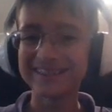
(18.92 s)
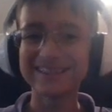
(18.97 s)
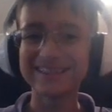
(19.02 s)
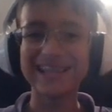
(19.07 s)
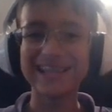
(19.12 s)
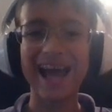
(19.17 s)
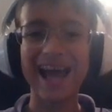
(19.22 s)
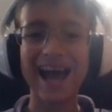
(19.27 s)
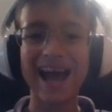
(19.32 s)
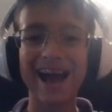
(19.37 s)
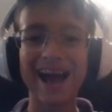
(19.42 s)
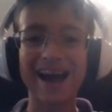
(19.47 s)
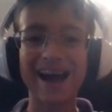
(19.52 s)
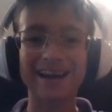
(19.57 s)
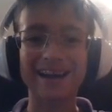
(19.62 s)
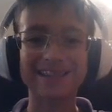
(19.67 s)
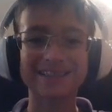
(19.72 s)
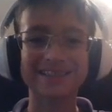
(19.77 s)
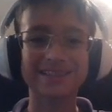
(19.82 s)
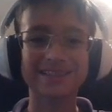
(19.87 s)

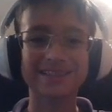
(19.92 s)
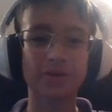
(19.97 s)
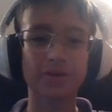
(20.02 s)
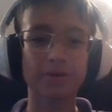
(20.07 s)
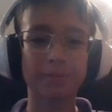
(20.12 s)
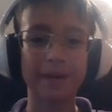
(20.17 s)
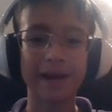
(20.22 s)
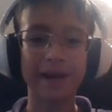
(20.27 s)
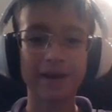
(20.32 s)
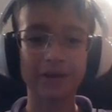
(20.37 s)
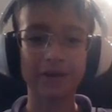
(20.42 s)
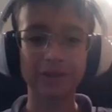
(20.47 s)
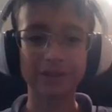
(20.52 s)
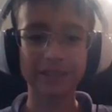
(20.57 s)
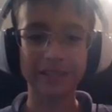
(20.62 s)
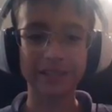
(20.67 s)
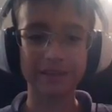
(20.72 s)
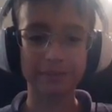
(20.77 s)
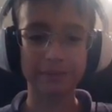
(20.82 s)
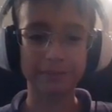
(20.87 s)
yeah, so
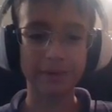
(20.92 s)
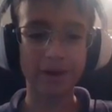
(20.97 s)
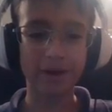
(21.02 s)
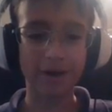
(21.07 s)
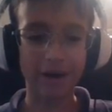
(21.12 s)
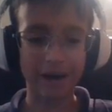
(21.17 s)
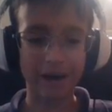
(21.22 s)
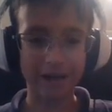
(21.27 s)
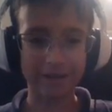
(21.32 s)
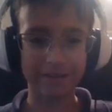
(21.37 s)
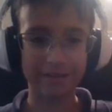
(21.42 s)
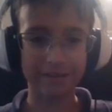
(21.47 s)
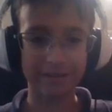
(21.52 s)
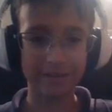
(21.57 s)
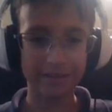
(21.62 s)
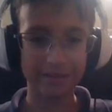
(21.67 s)
apparently the mod